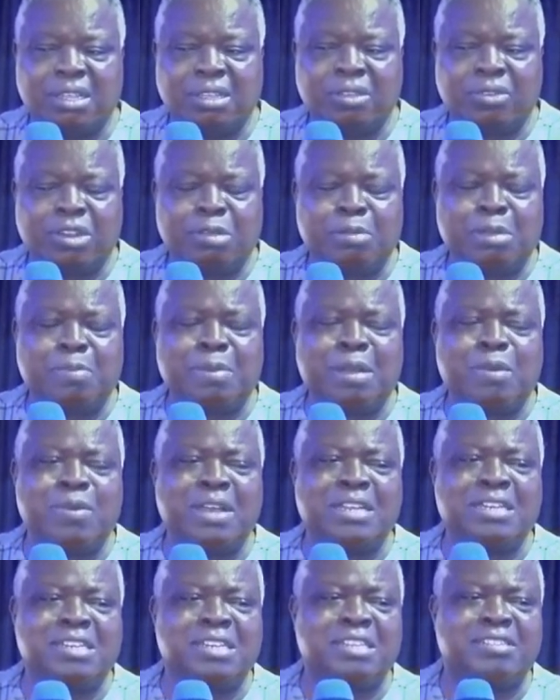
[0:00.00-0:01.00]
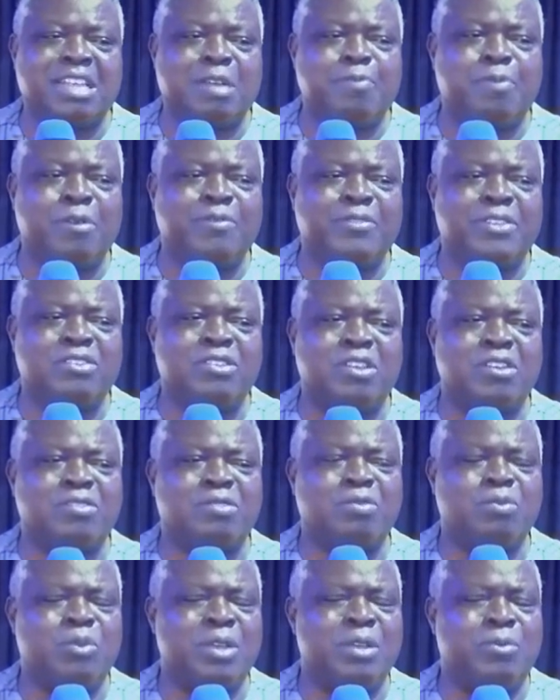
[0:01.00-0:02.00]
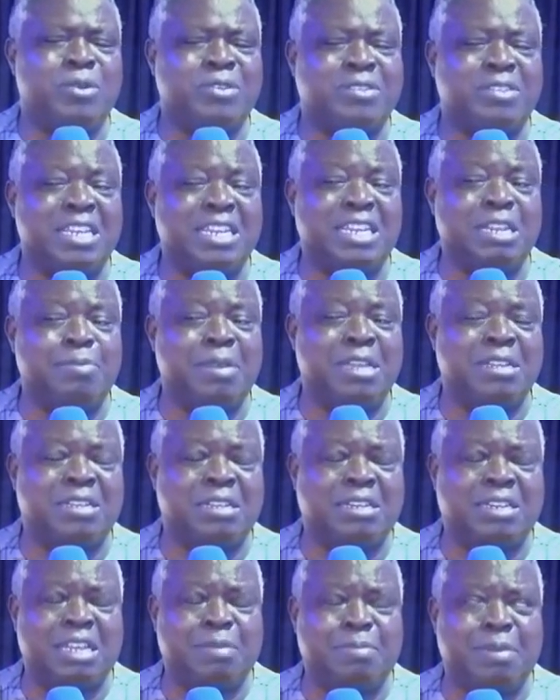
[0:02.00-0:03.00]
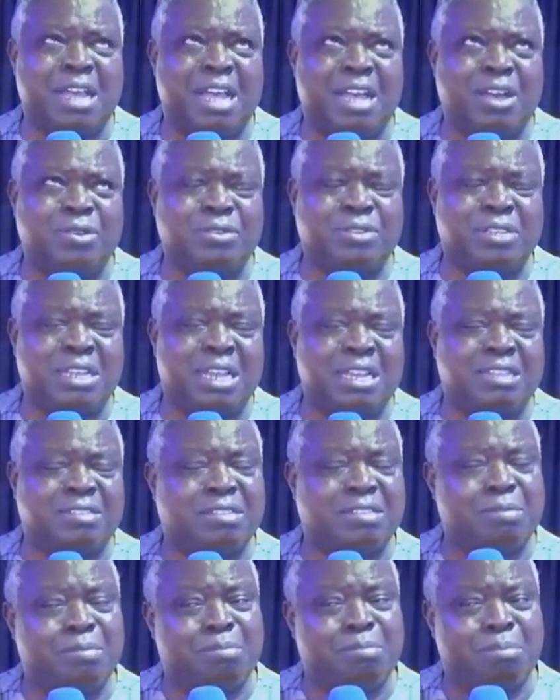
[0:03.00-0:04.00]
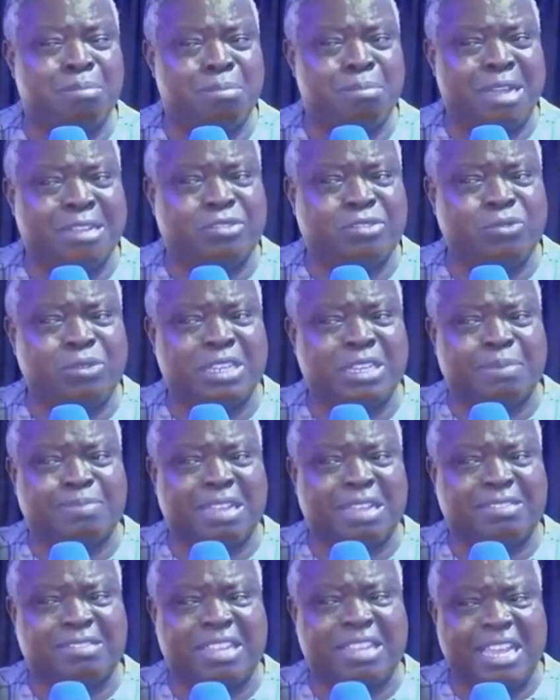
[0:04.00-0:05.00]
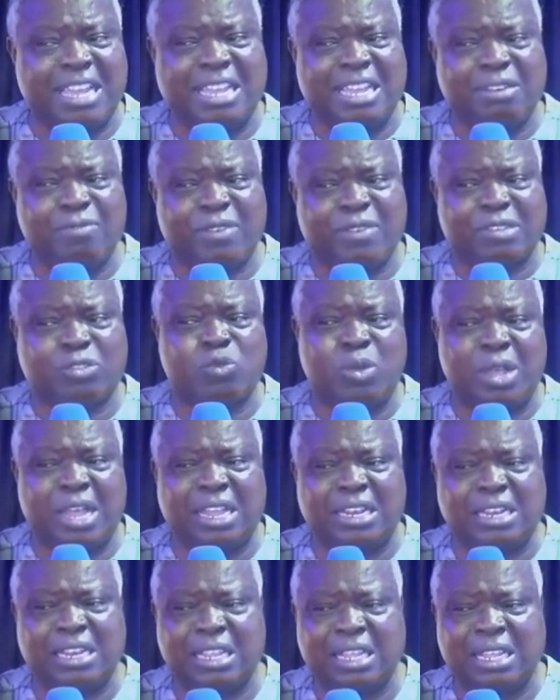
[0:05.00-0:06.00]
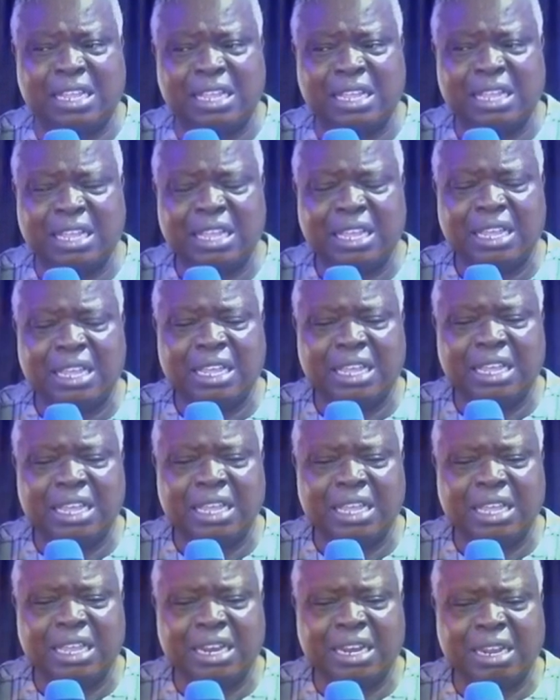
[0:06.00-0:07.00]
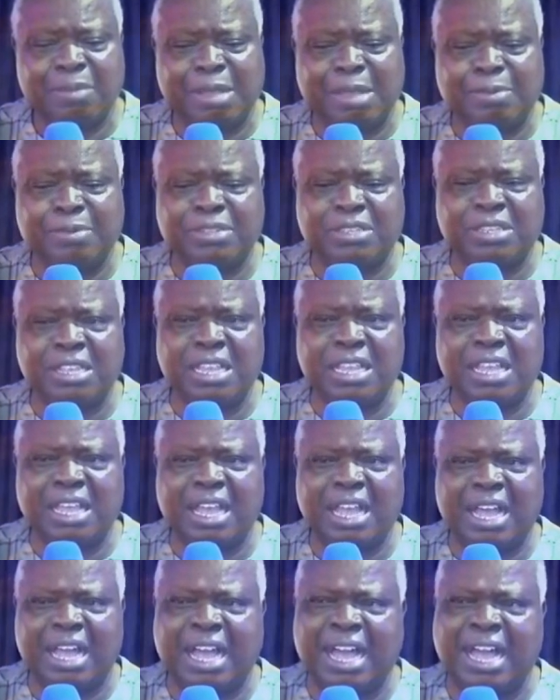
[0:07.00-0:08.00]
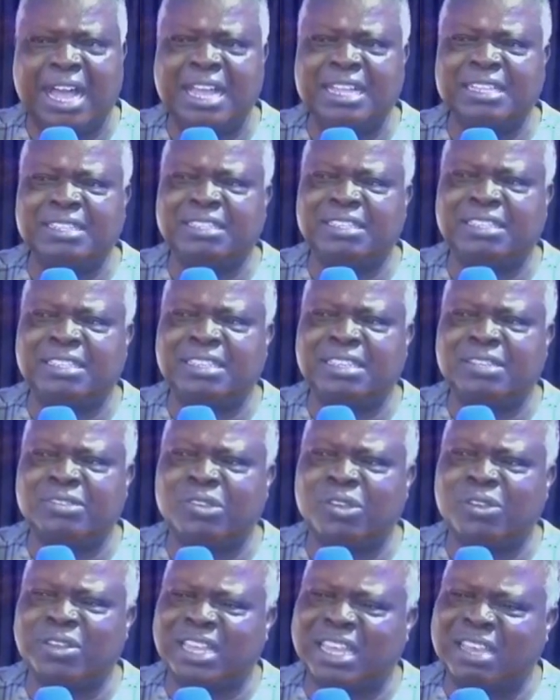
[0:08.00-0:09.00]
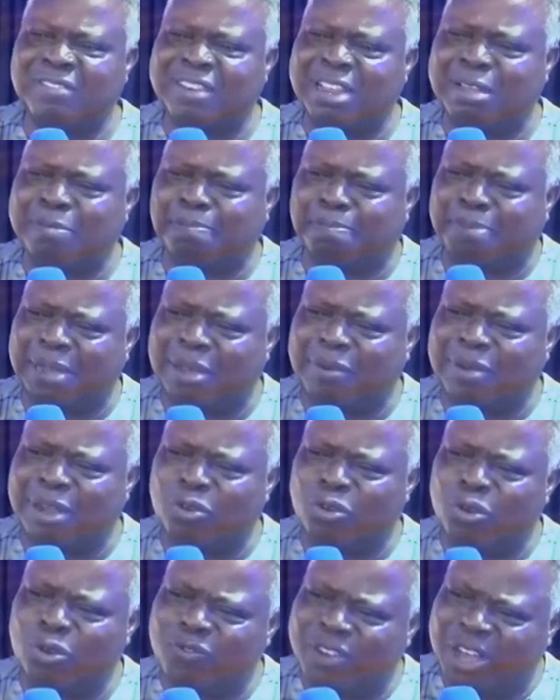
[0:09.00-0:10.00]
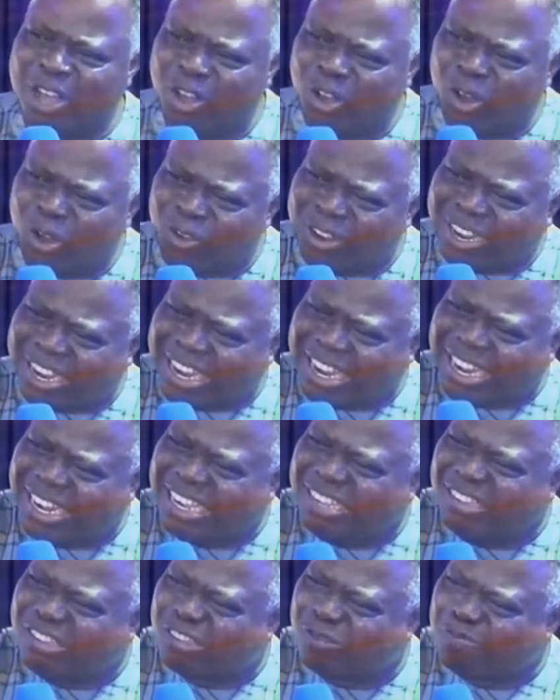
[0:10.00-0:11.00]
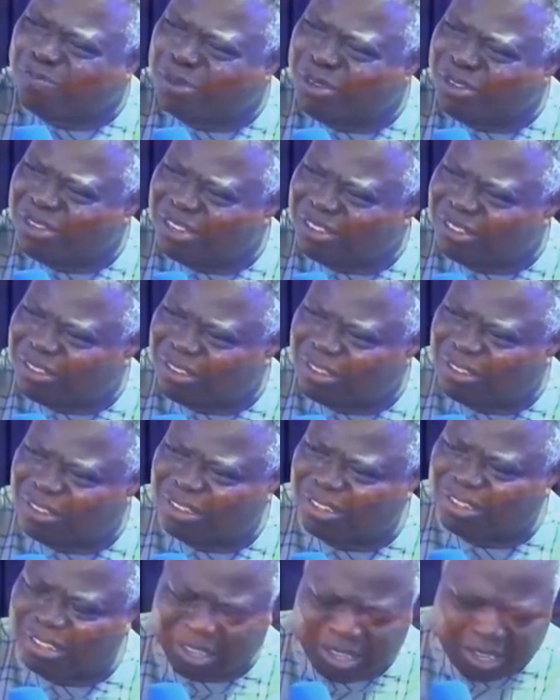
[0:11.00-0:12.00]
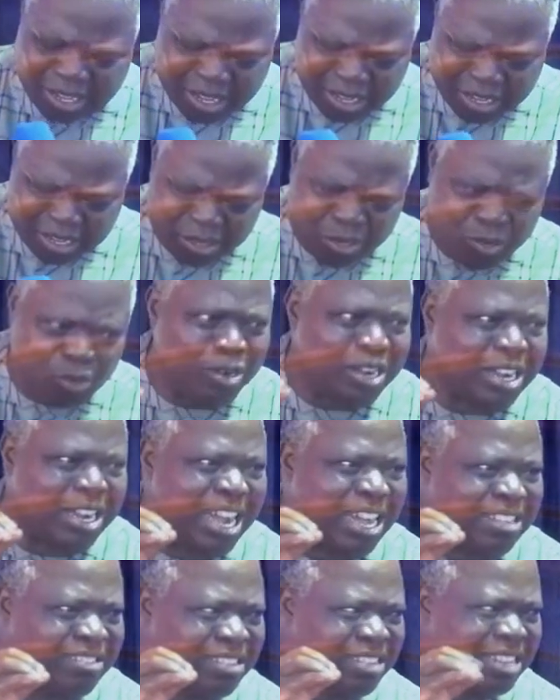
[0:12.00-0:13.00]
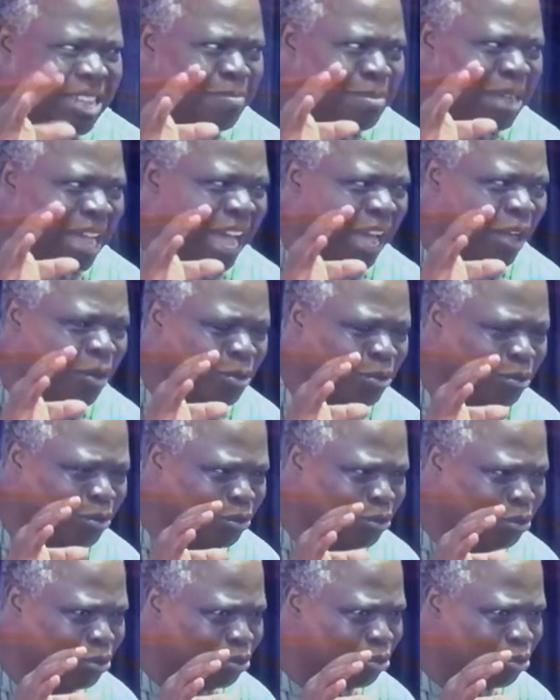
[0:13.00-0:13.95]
You remember when the disciple of Jesus, when he was sending them out, that's Matthew chapter ten verse one, the Bible says, and Jesus gave them power over unclean spirits to cast them out.